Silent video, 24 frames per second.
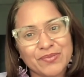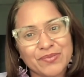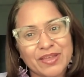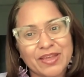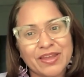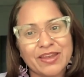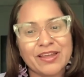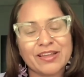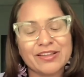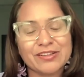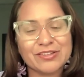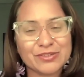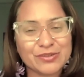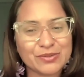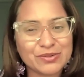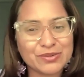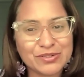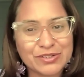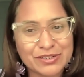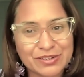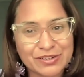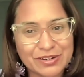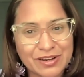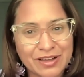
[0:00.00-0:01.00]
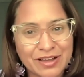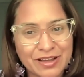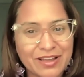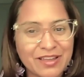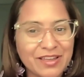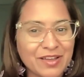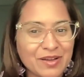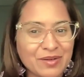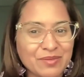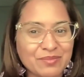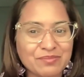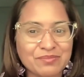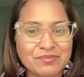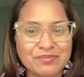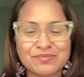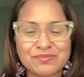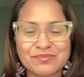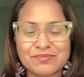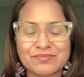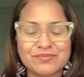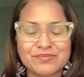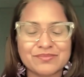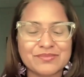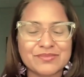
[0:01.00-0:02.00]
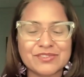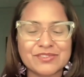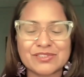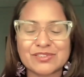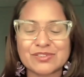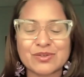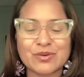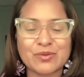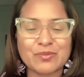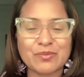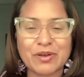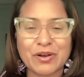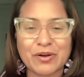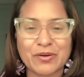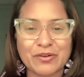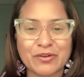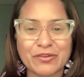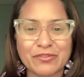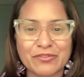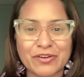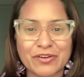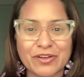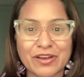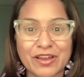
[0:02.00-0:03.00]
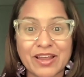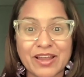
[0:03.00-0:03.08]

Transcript: And I told her, I am so proud of her.